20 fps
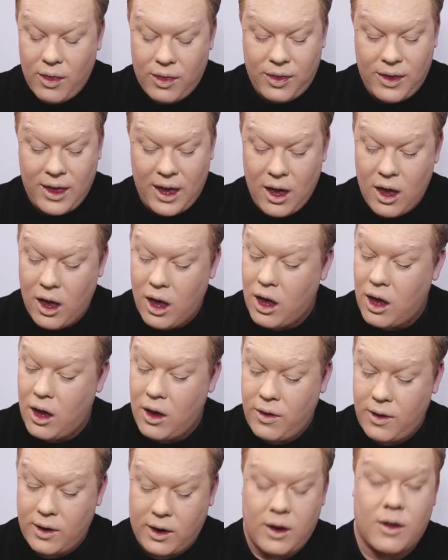The
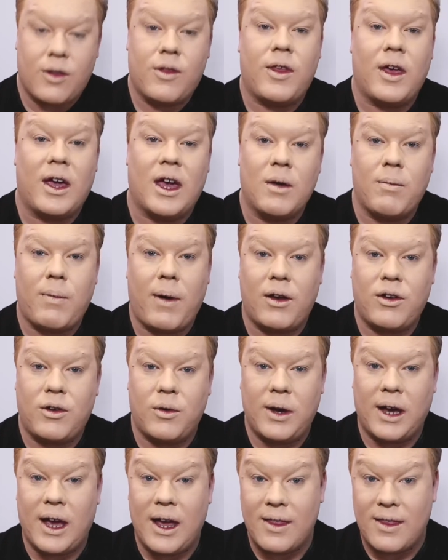other good thing about
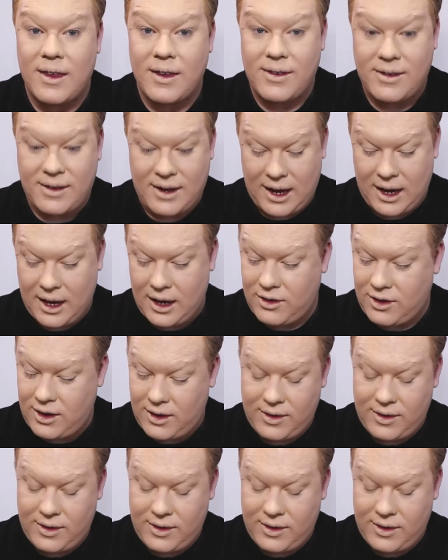doing it at this stage